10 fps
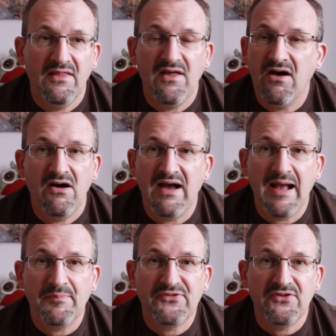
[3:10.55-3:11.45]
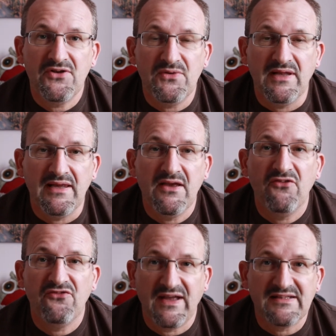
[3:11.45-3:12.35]
that are absolutely
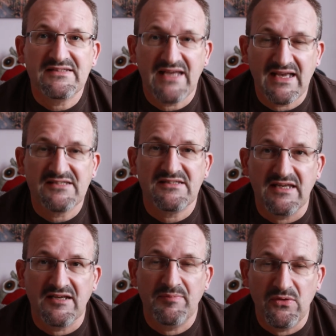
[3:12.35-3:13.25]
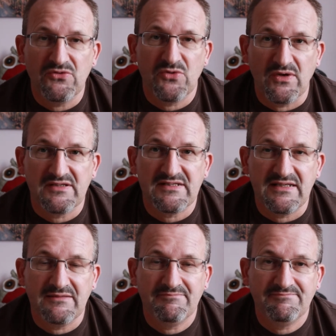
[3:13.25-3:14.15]
fantastic build
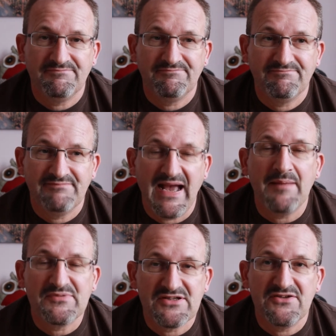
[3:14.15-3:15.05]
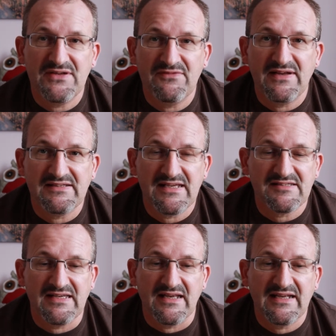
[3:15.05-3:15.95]
quality, absolutely
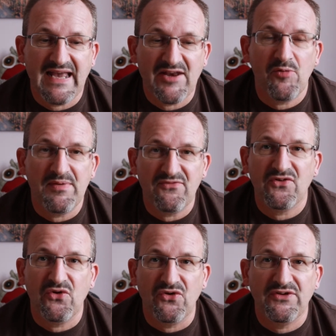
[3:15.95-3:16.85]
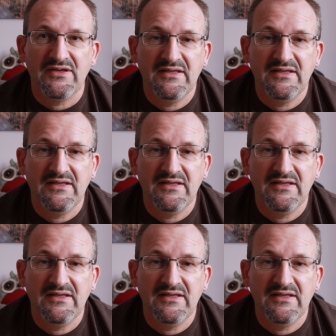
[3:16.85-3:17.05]
fantastic, cannot be flawed.